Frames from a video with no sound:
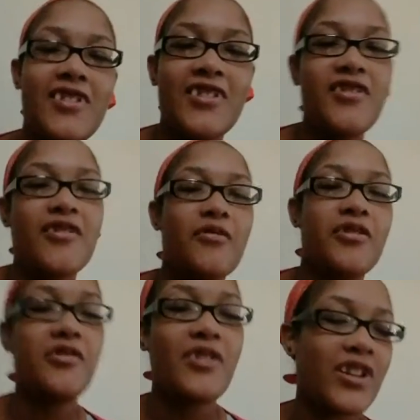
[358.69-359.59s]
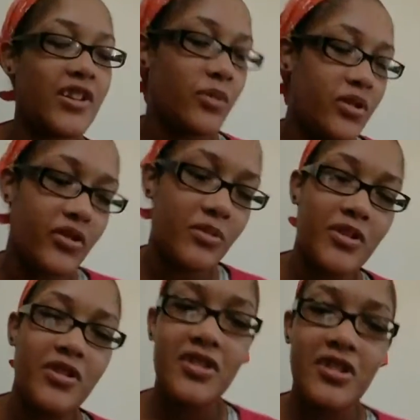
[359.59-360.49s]
It's so cute. I can't wait for him to
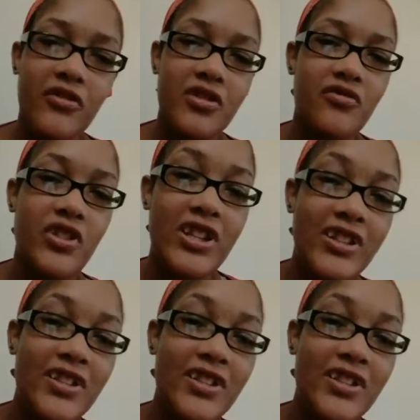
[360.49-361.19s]
discover his feet.